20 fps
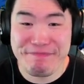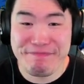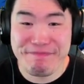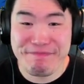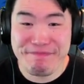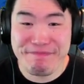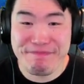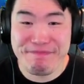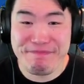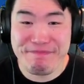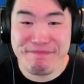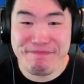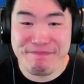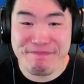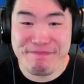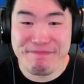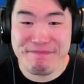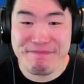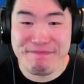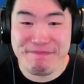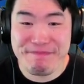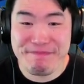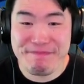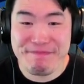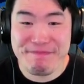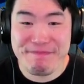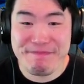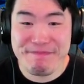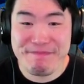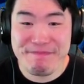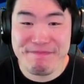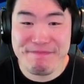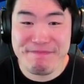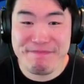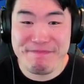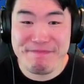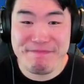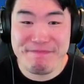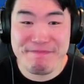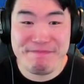
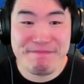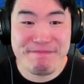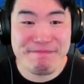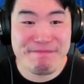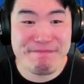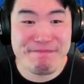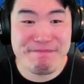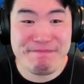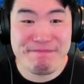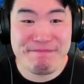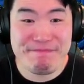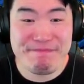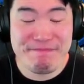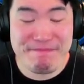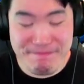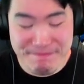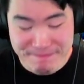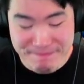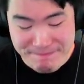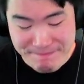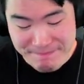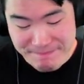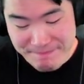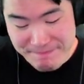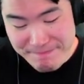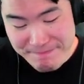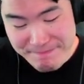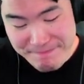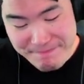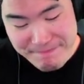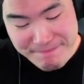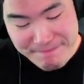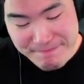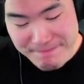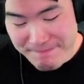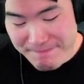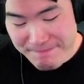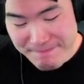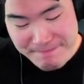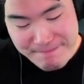
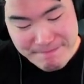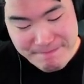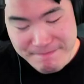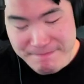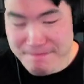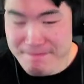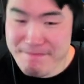Nobody speaks.